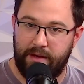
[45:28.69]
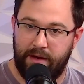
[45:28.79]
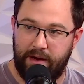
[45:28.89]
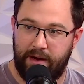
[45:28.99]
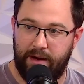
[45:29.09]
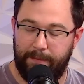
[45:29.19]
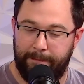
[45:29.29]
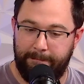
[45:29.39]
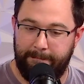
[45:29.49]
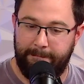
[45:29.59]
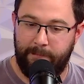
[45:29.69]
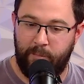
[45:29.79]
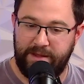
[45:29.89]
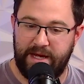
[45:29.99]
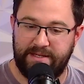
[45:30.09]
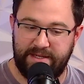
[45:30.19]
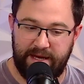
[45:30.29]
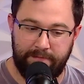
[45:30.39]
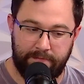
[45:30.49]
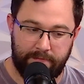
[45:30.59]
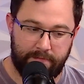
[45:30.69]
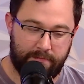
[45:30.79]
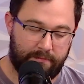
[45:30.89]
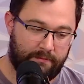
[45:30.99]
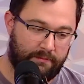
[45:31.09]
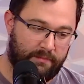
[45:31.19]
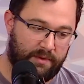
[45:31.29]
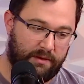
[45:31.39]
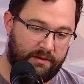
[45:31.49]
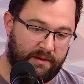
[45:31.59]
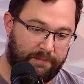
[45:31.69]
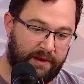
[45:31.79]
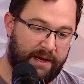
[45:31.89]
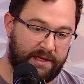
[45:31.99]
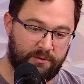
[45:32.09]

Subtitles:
With that said, the plan is